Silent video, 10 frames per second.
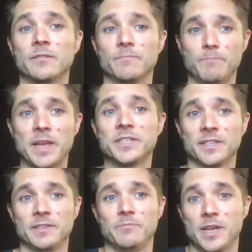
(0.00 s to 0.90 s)

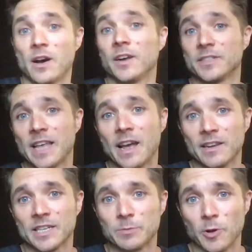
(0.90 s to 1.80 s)
basically because that
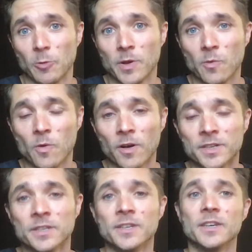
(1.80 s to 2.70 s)
experiment
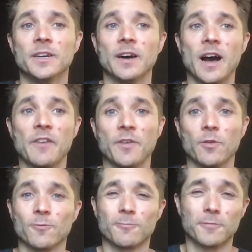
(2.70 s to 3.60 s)
worked, I
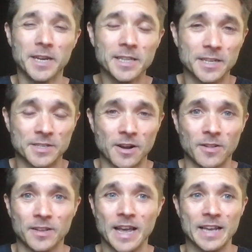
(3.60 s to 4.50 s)
felt really
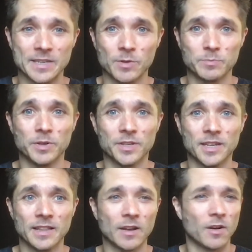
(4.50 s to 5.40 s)
solid as I was building
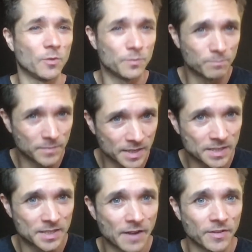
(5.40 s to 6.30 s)
it, like, oh, this
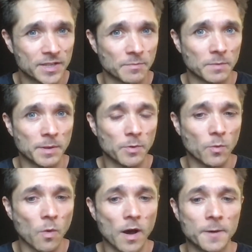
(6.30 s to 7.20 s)
is definitely something people
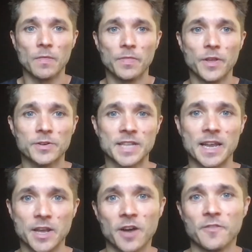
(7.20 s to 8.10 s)
want. There's
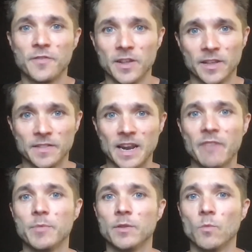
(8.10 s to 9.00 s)
that gut feeling that
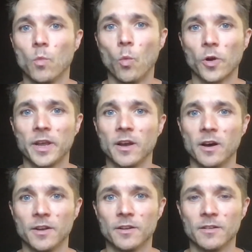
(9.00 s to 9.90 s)
I've been working
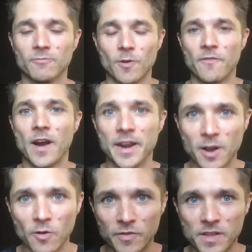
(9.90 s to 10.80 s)
on refining
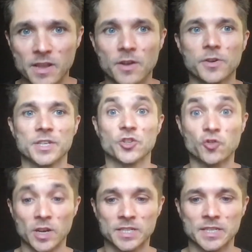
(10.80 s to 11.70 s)
over the years and
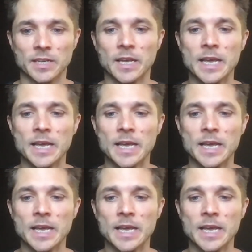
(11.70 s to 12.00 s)
trusting,